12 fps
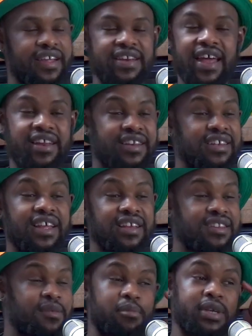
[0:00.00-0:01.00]
And
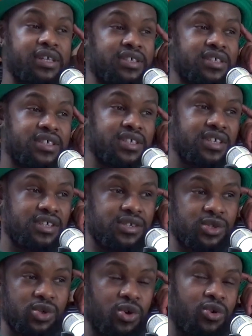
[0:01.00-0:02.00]
the beat.
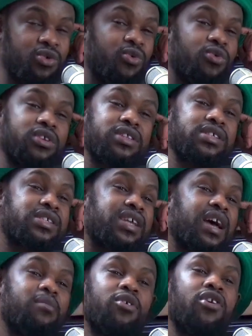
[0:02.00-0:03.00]
So with this
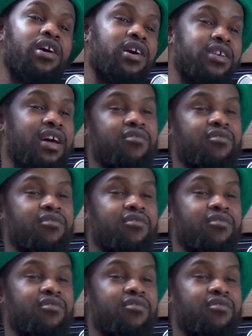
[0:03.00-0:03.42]
time around,